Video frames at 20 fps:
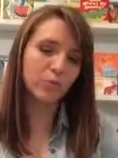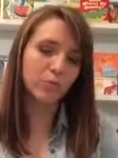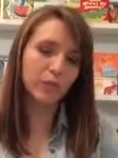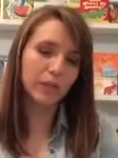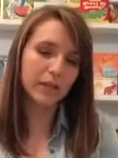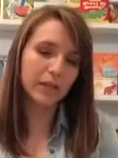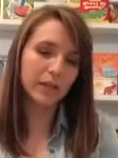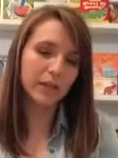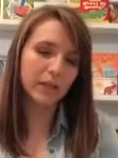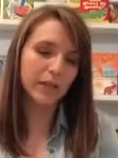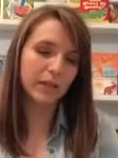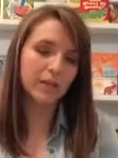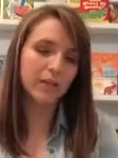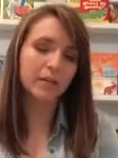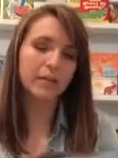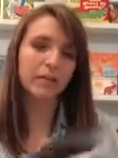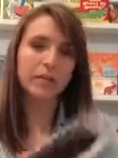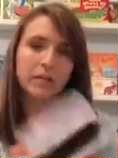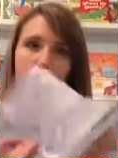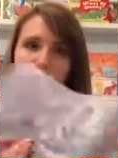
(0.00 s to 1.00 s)
pretty
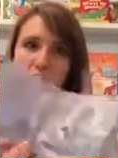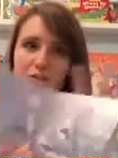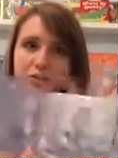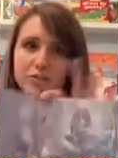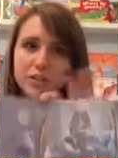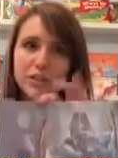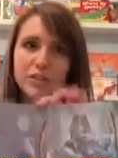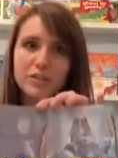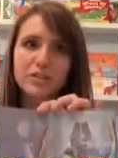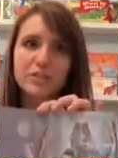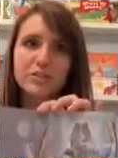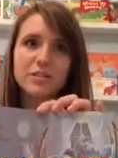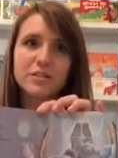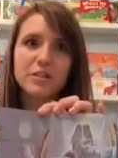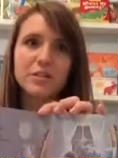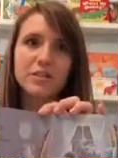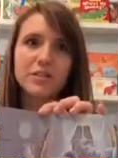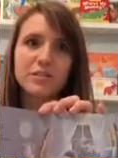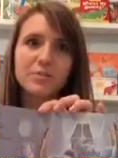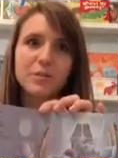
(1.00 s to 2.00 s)
illustrations
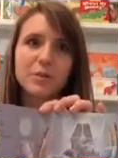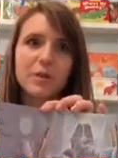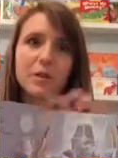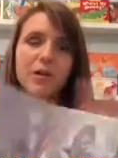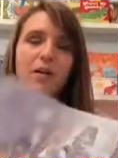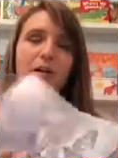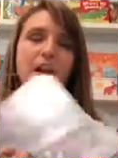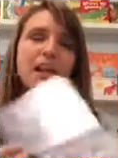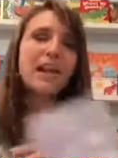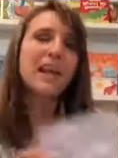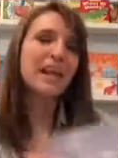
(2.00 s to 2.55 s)
in it as well.